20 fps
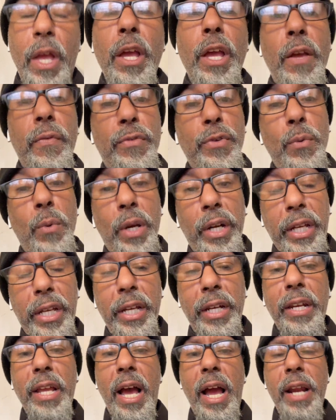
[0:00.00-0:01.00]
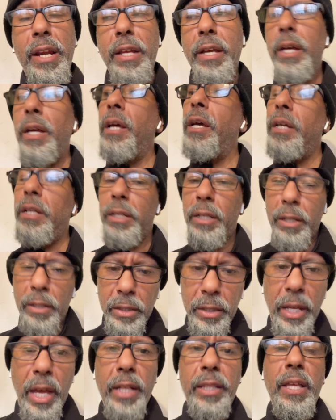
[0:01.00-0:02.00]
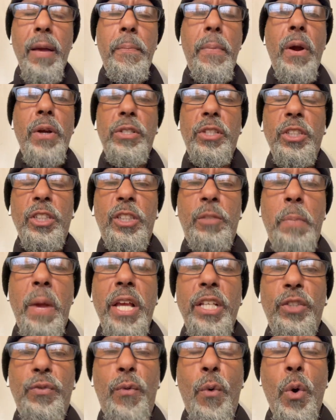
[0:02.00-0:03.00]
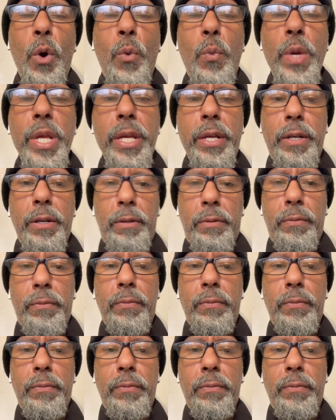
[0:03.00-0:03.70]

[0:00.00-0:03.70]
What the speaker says: If you want to get an idea, take that person's space for a week.